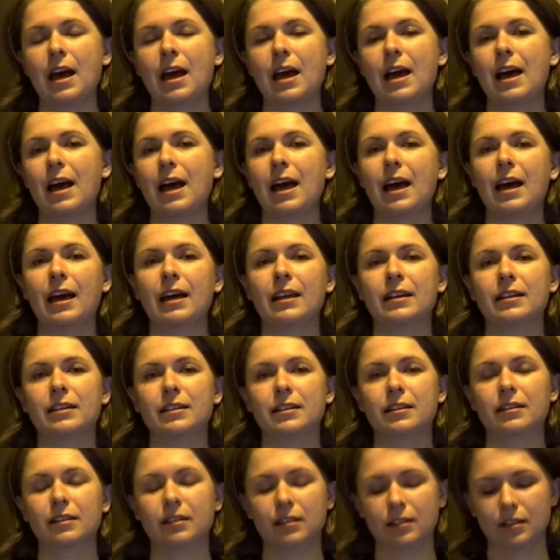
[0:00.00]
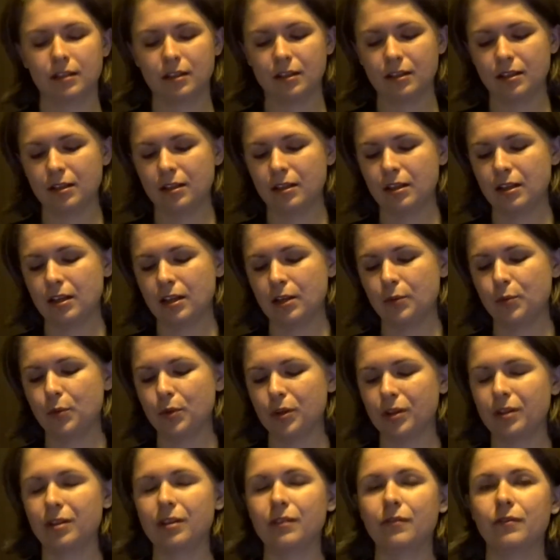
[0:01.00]
and he would
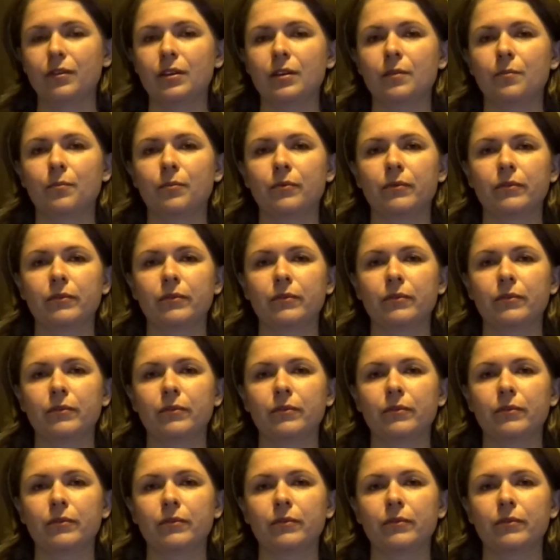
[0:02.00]
give them